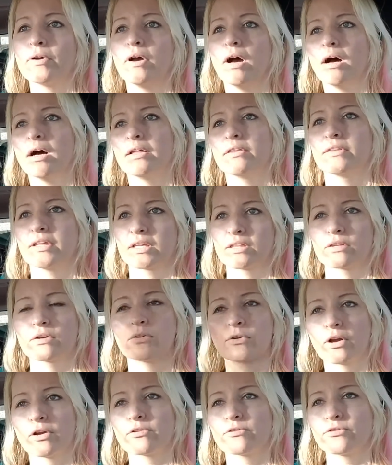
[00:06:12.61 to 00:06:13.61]
on like the
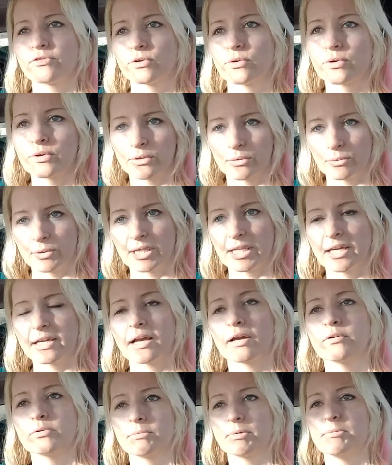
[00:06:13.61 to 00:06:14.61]
ground floor, who would like,
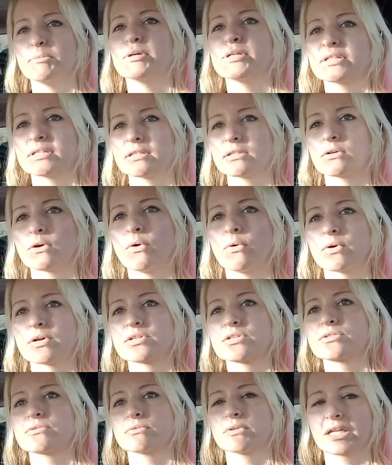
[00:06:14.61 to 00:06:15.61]
I would be building the
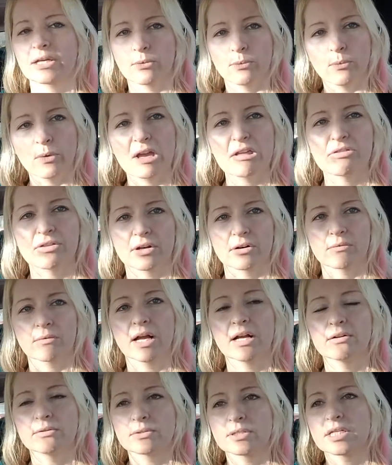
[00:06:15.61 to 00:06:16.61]
course like with and
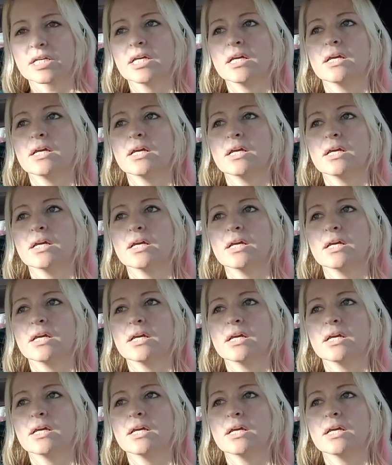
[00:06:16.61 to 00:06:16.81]
around